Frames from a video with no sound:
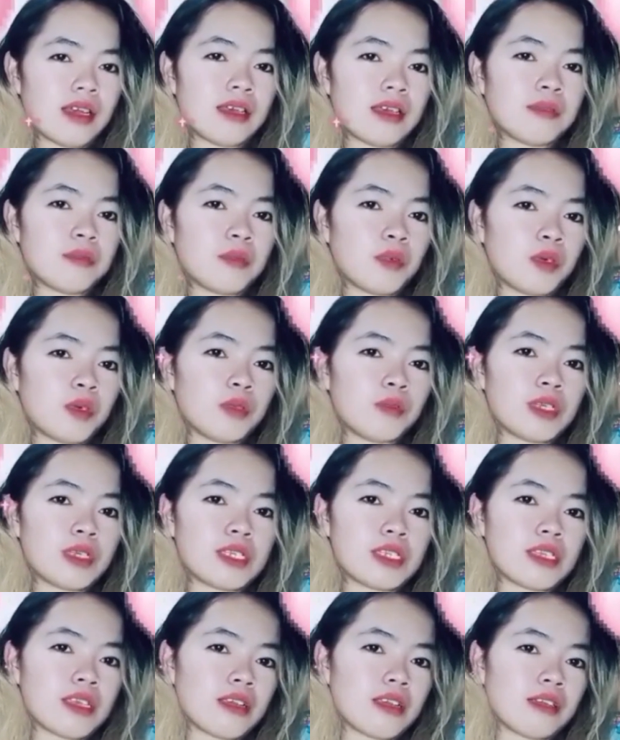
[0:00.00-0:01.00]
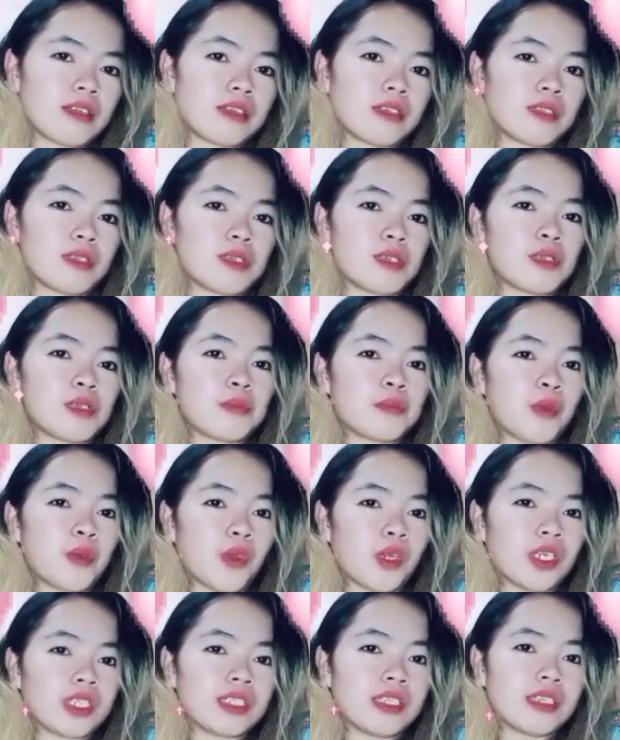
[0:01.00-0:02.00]
I'm always here to
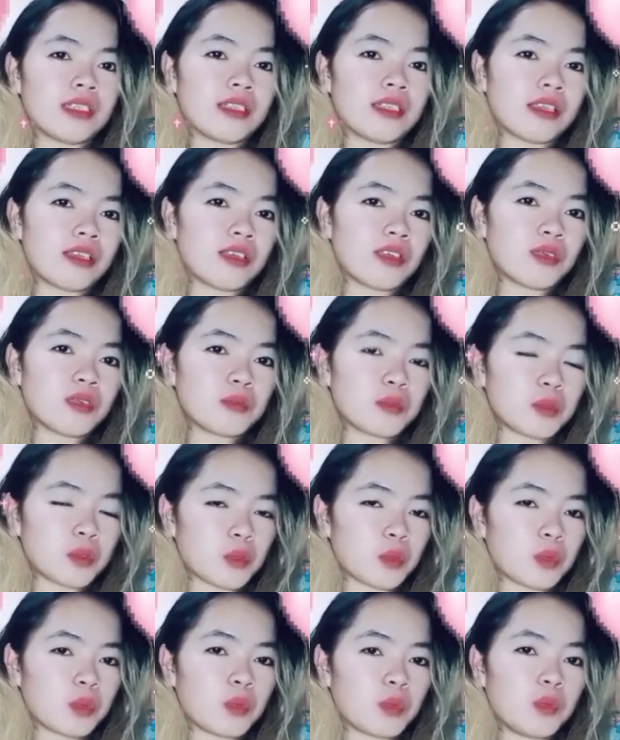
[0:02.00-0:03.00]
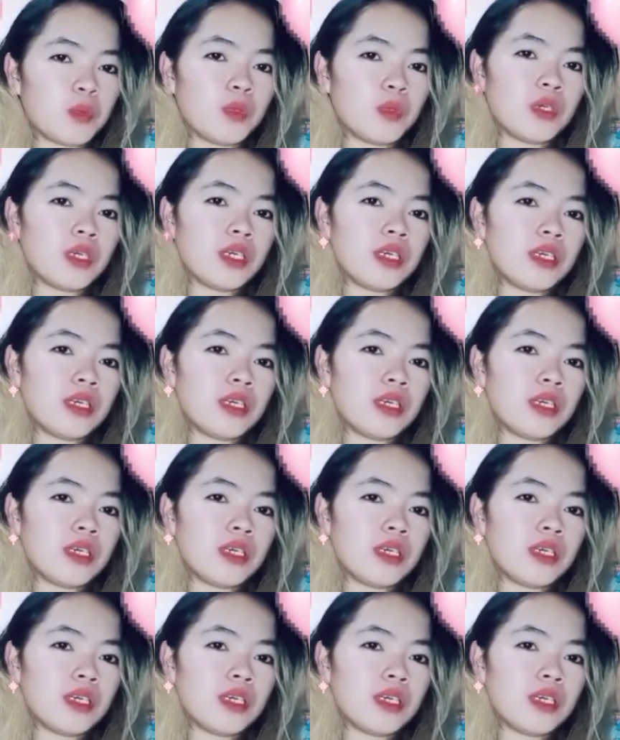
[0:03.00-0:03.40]
support the three of you.